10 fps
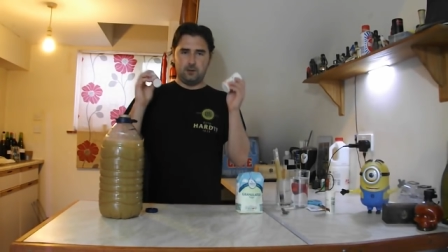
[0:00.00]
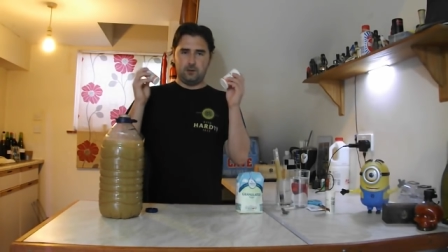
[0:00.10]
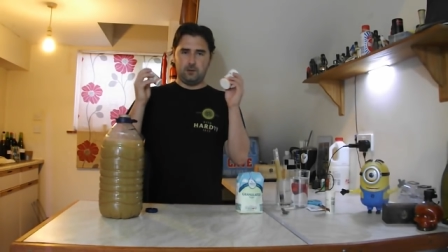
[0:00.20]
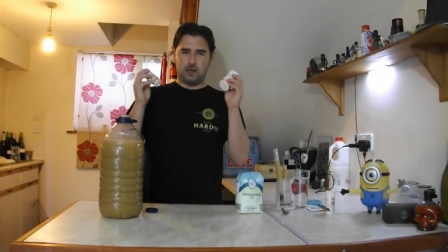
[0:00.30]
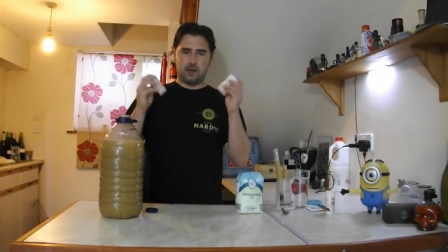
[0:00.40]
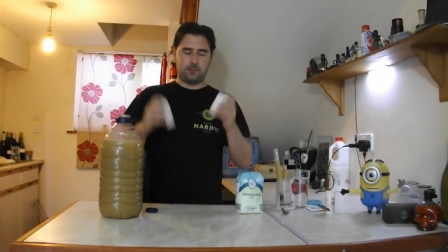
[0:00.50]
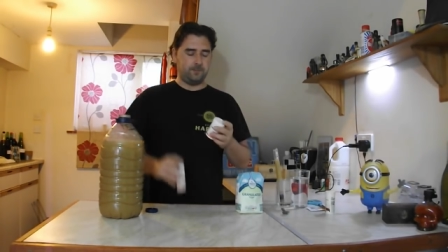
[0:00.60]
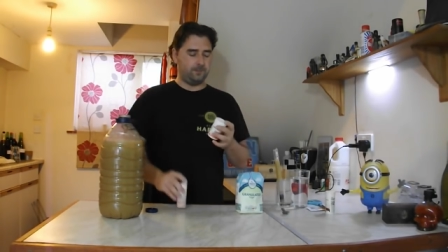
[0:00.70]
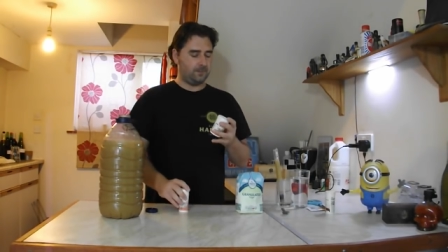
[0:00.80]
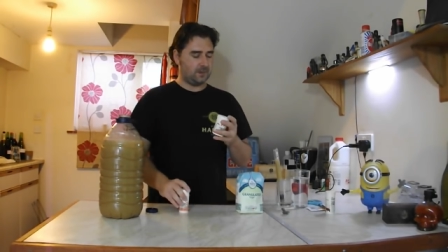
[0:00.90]
all up.
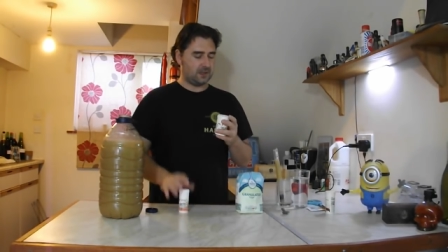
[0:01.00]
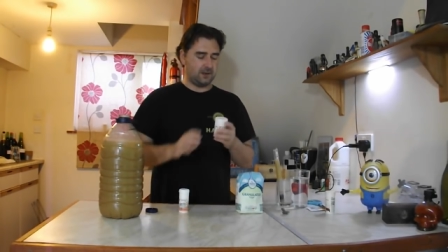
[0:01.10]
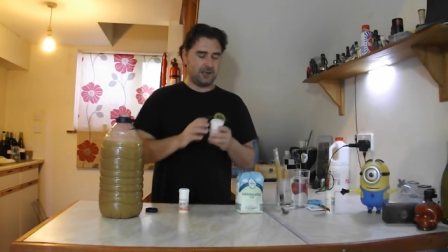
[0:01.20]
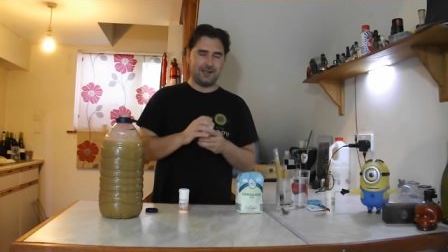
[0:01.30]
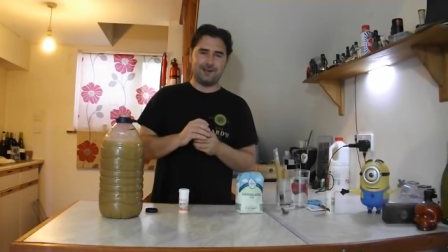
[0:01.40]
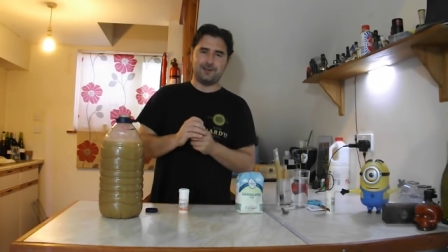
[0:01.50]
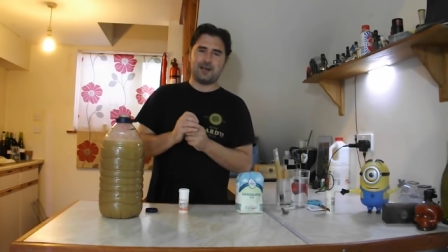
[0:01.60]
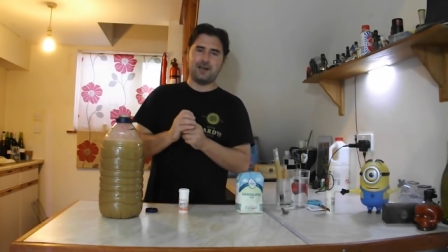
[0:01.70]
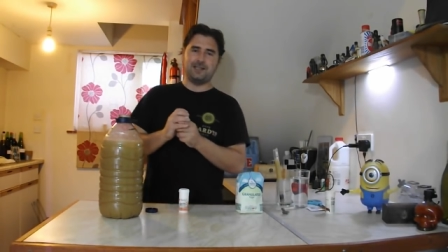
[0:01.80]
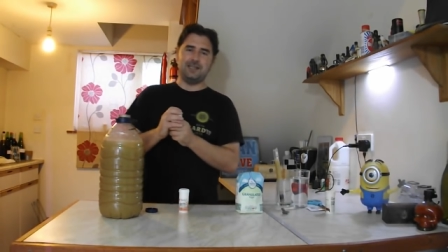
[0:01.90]
So in goes
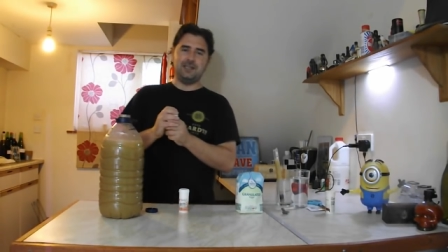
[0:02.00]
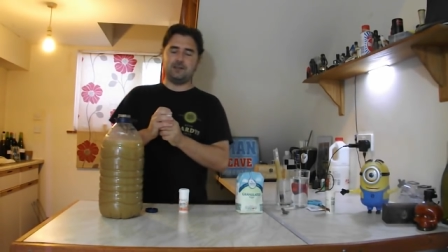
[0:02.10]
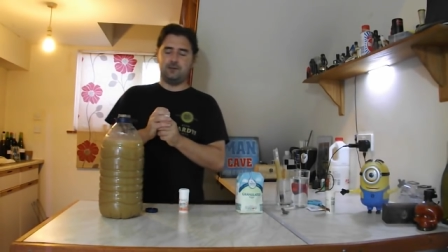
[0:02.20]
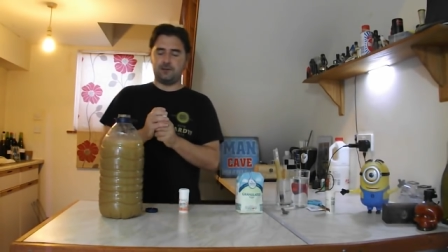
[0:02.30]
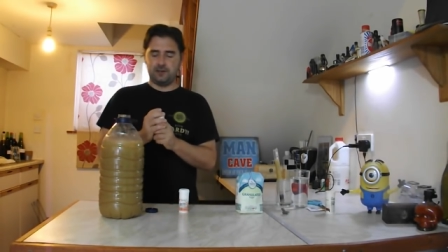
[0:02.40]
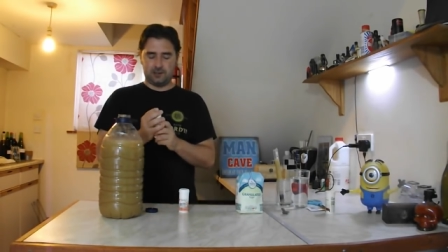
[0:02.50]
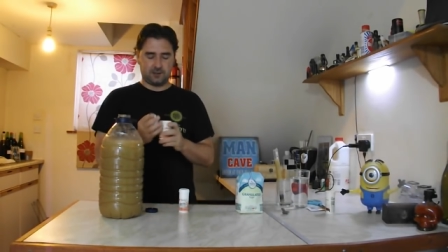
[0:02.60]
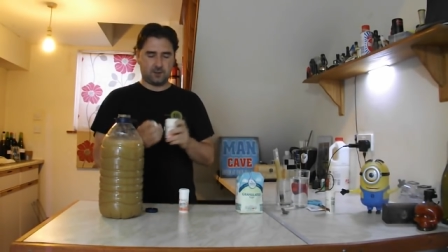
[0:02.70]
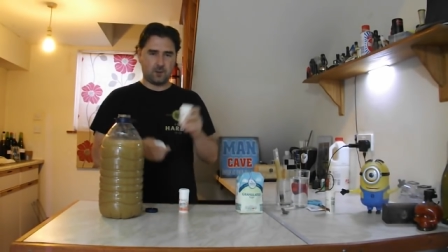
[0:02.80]
our yeast nutrient, because we